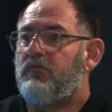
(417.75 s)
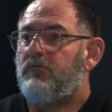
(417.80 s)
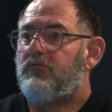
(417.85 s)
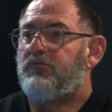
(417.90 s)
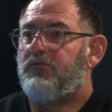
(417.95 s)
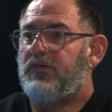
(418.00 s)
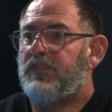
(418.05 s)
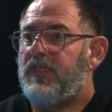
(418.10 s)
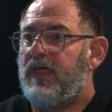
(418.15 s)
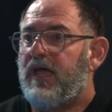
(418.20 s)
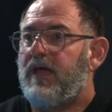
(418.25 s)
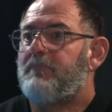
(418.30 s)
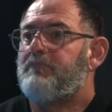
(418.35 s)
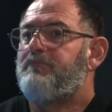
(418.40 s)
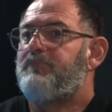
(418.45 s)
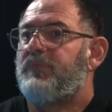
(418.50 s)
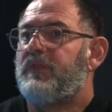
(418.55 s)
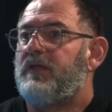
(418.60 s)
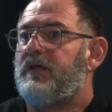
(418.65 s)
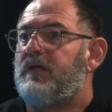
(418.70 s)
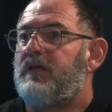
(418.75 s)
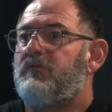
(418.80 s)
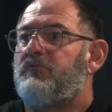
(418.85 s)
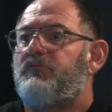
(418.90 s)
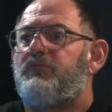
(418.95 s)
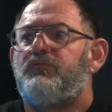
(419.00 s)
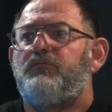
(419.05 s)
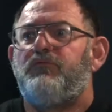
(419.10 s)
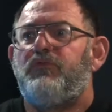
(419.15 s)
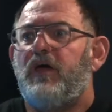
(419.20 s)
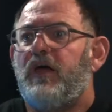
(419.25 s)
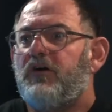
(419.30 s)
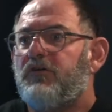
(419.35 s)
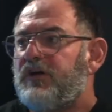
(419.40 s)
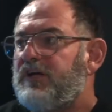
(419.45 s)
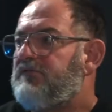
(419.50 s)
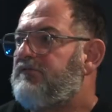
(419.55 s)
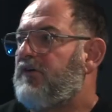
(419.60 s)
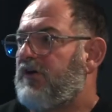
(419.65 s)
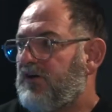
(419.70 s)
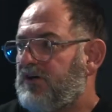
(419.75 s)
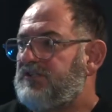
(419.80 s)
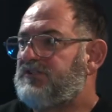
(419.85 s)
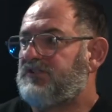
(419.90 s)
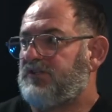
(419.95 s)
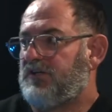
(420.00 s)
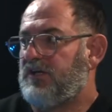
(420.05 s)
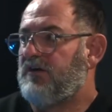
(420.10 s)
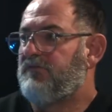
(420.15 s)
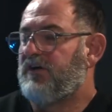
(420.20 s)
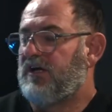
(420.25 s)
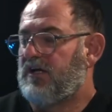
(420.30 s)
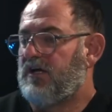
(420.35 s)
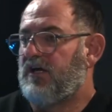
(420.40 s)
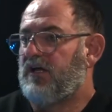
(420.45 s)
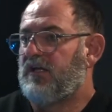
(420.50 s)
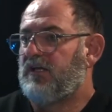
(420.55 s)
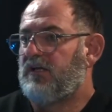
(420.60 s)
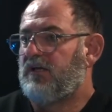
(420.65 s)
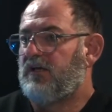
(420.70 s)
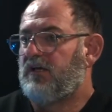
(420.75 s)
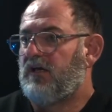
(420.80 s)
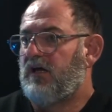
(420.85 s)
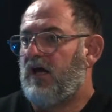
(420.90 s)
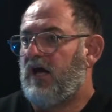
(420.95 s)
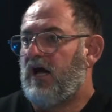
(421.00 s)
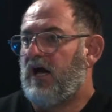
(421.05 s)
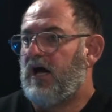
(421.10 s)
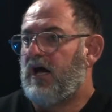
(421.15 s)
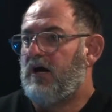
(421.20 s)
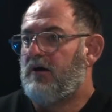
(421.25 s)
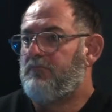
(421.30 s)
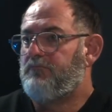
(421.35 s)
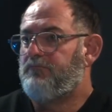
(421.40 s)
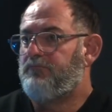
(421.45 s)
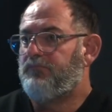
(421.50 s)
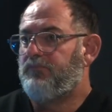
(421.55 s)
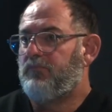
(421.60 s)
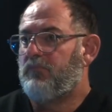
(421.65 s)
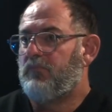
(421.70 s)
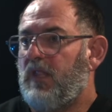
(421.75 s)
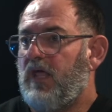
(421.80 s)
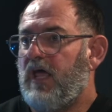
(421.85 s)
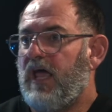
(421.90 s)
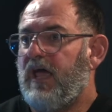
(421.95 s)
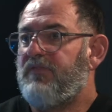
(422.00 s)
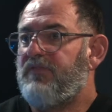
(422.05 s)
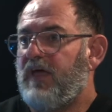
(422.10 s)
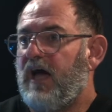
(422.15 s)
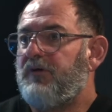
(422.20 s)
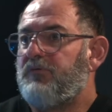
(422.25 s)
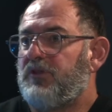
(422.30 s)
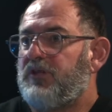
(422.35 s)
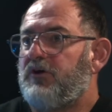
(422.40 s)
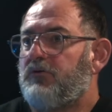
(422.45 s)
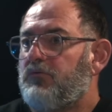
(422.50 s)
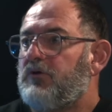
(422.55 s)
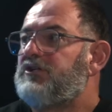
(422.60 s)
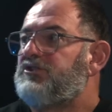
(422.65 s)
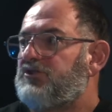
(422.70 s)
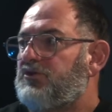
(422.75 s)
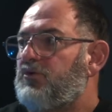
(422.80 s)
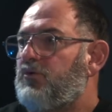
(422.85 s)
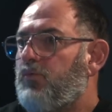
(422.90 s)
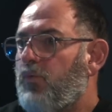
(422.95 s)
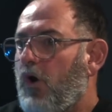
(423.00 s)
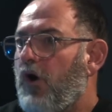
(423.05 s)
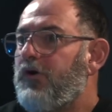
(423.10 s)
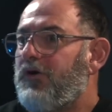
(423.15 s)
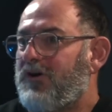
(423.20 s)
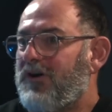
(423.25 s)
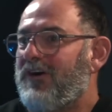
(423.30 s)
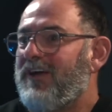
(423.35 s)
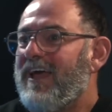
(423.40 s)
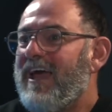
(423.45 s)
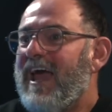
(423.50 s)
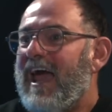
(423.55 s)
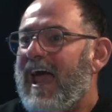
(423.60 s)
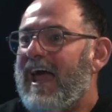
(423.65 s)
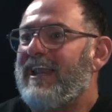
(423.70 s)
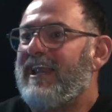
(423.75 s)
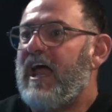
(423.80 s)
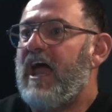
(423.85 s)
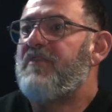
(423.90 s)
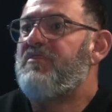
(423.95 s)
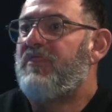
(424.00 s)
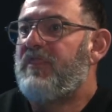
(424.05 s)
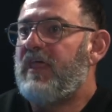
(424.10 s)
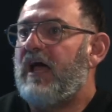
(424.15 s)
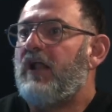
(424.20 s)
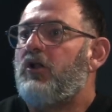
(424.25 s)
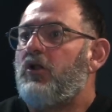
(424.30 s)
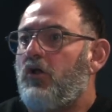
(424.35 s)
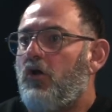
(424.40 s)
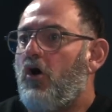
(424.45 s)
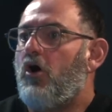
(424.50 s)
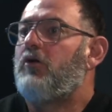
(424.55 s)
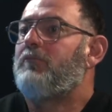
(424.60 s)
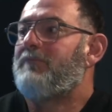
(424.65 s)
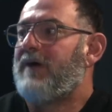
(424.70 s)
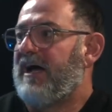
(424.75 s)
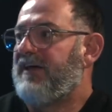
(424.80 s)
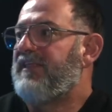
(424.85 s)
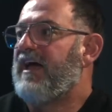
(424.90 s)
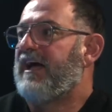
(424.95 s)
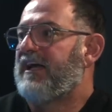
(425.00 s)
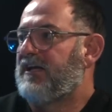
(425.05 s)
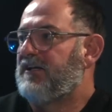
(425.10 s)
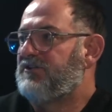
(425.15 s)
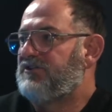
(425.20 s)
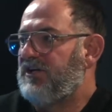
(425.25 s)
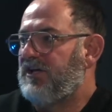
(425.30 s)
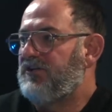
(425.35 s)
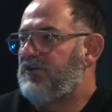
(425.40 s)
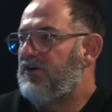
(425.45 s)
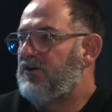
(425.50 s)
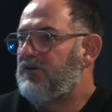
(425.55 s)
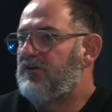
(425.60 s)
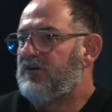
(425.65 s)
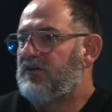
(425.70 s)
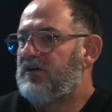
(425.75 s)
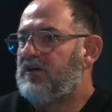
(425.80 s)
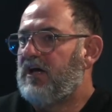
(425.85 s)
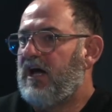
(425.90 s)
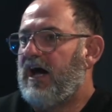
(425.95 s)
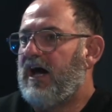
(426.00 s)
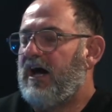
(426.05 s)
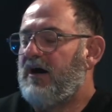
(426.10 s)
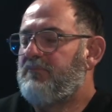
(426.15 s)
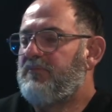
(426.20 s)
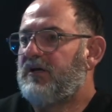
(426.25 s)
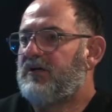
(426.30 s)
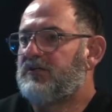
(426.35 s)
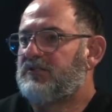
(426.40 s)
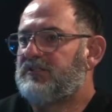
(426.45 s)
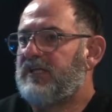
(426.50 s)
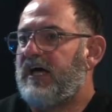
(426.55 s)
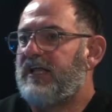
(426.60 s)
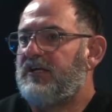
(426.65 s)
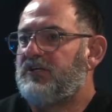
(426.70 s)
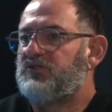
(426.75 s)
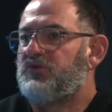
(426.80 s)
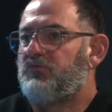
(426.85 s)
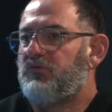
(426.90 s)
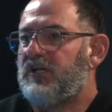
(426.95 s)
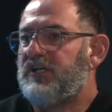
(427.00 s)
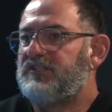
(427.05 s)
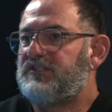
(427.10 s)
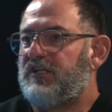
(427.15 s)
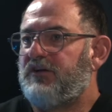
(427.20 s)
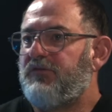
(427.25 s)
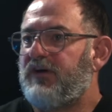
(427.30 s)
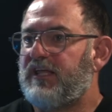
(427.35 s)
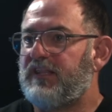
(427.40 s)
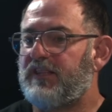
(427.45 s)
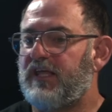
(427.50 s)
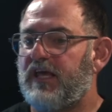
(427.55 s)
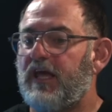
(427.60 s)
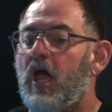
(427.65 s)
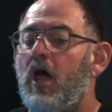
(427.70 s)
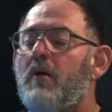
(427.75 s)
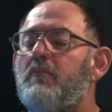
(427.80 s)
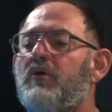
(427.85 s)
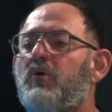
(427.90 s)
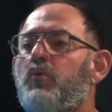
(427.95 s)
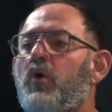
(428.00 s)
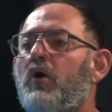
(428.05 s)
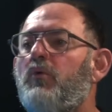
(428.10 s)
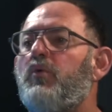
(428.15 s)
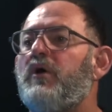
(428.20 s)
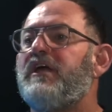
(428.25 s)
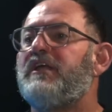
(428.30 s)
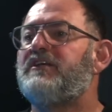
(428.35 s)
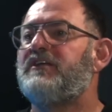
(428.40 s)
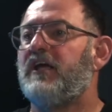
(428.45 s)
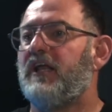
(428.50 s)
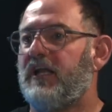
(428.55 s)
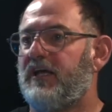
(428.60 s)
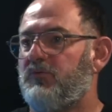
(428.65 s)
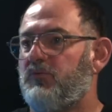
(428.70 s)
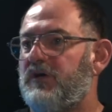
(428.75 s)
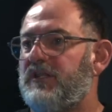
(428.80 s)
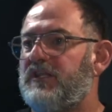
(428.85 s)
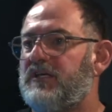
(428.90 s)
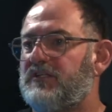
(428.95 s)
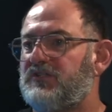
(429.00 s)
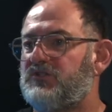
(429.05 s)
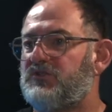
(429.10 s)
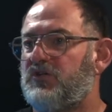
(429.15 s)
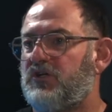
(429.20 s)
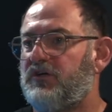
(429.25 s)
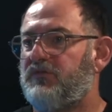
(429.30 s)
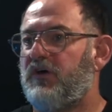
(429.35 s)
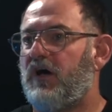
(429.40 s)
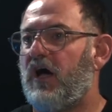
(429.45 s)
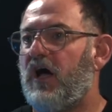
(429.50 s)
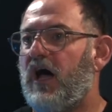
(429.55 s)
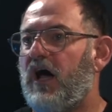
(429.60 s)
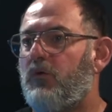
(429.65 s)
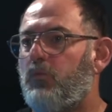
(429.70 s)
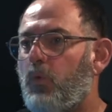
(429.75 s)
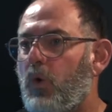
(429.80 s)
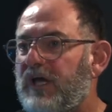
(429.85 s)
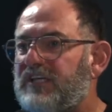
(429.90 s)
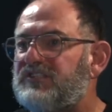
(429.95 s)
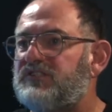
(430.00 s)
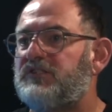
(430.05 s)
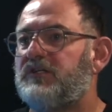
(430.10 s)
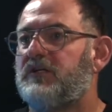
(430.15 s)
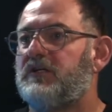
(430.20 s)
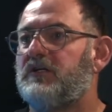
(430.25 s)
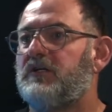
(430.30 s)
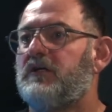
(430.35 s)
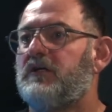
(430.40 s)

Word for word: for them, very very significant. Mm. Um, and they were the original woke, and and that mm. long may that continue. Yeah. Uh, because that is a so, really significant thing. But what we're dealing with is sort of a, a Western